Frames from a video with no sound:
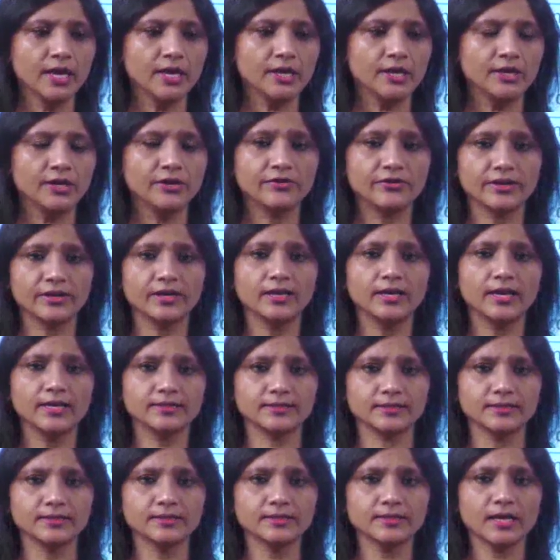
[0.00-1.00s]
he
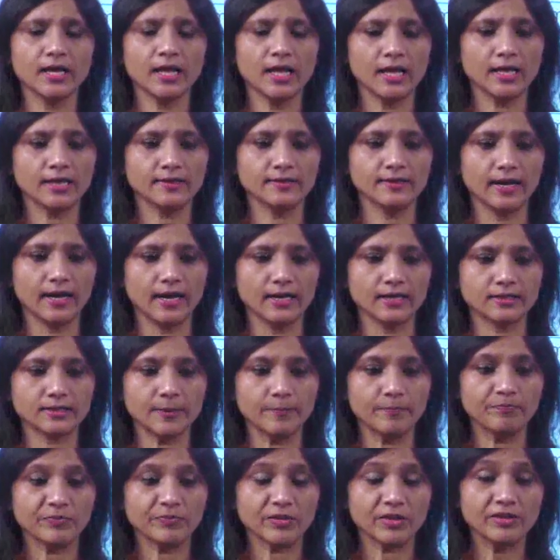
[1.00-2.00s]
realizes that
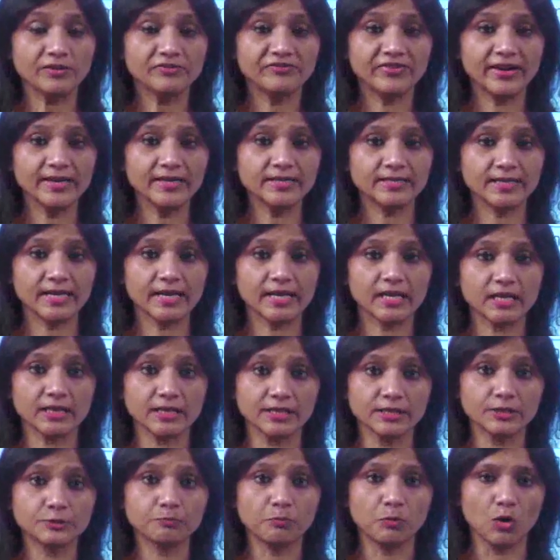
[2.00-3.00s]
if I take
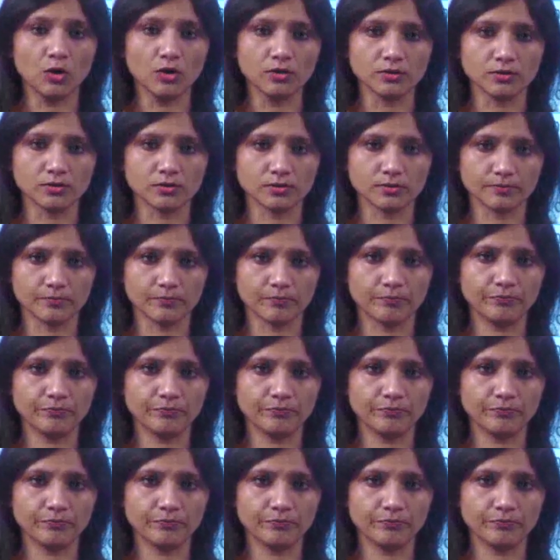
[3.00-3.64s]
this pause,